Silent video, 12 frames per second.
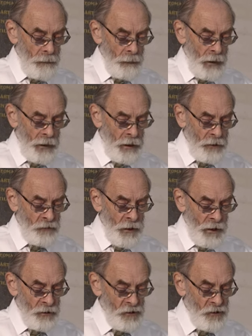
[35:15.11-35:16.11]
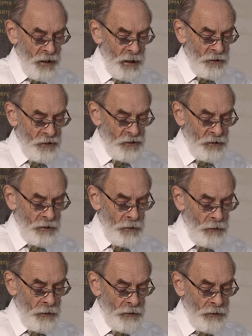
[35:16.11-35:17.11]
He had reconciled us to
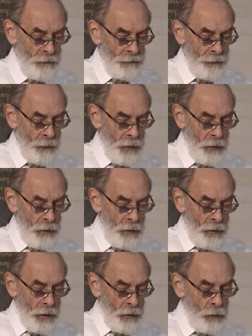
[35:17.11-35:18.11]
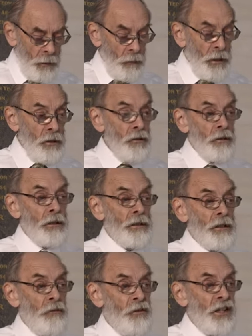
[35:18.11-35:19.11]
God. And when we look
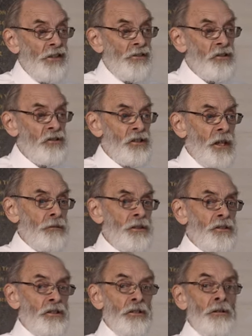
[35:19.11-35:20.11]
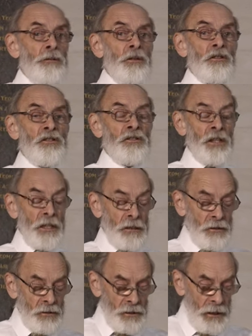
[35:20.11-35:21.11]
at Ephesians chapter 2, verses 8
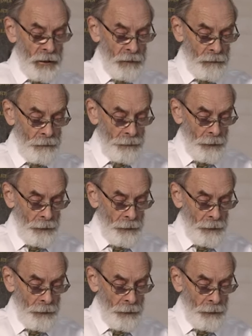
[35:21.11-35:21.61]
to 10,